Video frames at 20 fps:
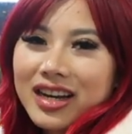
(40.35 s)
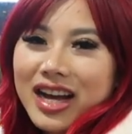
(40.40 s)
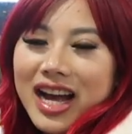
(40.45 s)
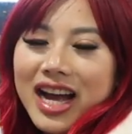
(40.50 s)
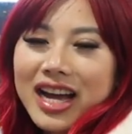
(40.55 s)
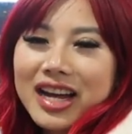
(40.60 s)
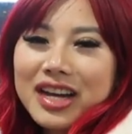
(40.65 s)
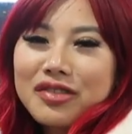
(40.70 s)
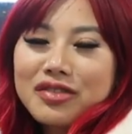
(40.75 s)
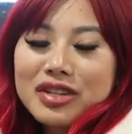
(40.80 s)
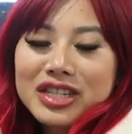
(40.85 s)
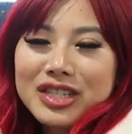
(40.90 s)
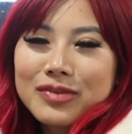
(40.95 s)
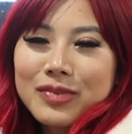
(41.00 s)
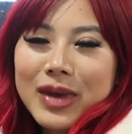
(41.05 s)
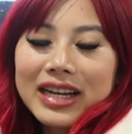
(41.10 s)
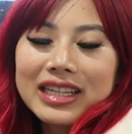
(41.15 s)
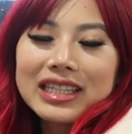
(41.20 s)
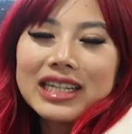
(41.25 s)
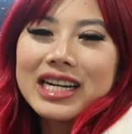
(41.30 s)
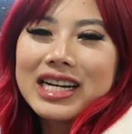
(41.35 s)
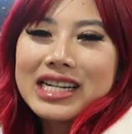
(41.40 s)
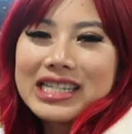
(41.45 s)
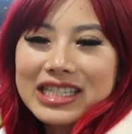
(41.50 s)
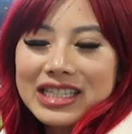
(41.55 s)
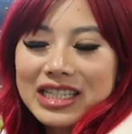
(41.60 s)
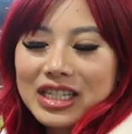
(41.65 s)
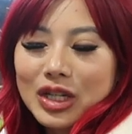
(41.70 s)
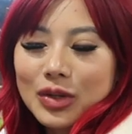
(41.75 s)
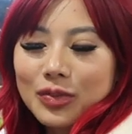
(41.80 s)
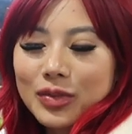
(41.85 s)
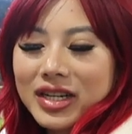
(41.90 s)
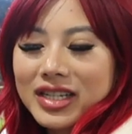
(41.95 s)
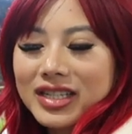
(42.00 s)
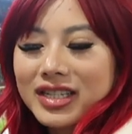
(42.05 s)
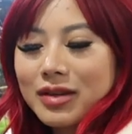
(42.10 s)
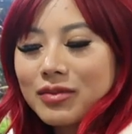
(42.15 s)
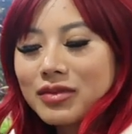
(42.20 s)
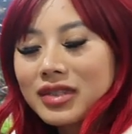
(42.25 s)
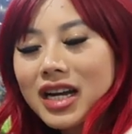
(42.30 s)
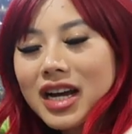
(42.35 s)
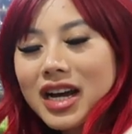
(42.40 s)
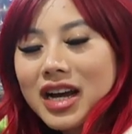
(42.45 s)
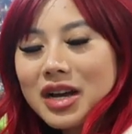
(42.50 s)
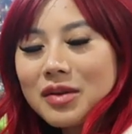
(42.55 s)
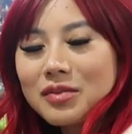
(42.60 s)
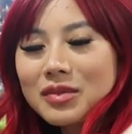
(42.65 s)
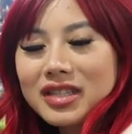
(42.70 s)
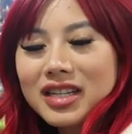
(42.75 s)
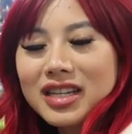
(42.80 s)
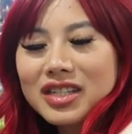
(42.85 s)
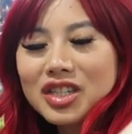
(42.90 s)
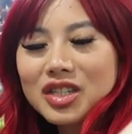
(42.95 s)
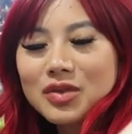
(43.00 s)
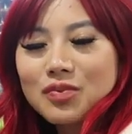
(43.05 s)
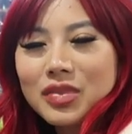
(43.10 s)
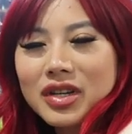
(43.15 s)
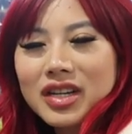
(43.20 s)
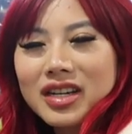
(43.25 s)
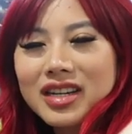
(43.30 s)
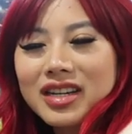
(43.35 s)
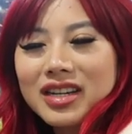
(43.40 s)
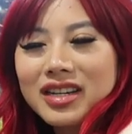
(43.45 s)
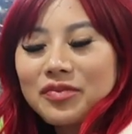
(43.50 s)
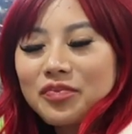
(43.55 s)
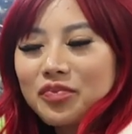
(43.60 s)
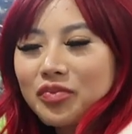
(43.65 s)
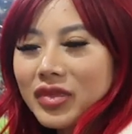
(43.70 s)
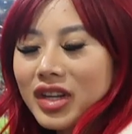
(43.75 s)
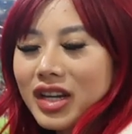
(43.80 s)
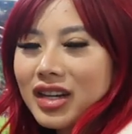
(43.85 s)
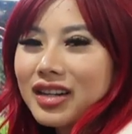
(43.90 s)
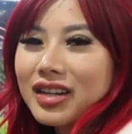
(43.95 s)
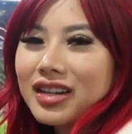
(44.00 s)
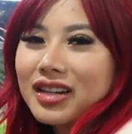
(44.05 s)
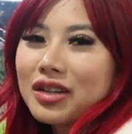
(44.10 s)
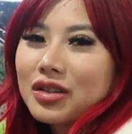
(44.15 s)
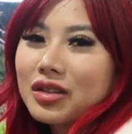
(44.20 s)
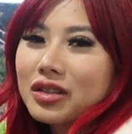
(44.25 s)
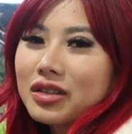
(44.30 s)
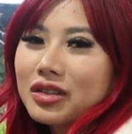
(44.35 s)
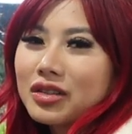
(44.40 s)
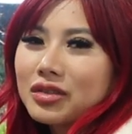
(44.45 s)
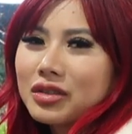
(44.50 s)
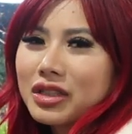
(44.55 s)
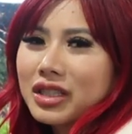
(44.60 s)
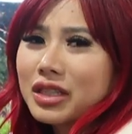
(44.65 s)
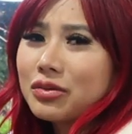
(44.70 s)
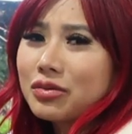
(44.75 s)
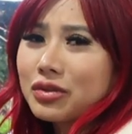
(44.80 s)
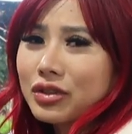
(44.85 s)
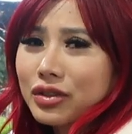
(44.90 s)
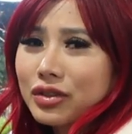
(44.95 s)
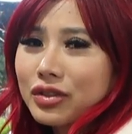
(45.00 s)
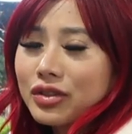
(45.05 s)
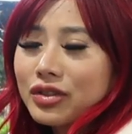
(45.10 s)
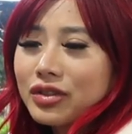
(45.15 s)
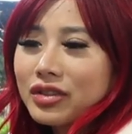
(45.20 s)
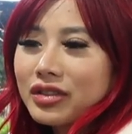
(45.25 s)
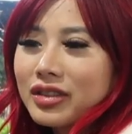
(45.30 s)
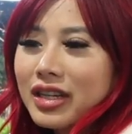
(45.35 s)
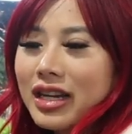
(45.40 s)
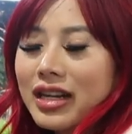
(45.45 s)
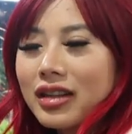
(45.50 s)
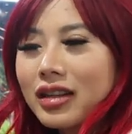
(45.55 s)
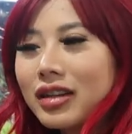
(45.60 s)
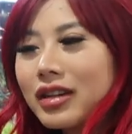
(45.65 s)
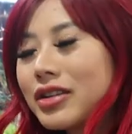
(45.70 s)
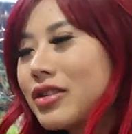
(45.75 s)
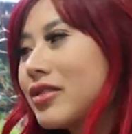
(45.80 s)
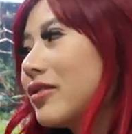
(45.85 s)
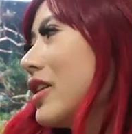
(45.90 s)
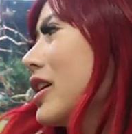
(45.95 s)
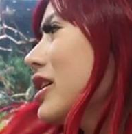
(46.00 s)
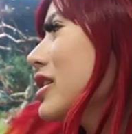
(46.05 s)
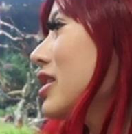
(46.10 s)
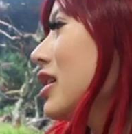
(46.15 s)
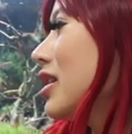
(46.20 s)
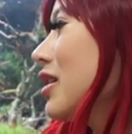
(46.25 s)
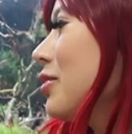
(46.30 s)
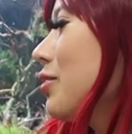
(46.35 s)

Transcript: I respect the hustle, but sometimes they just be really rude and a little in your face.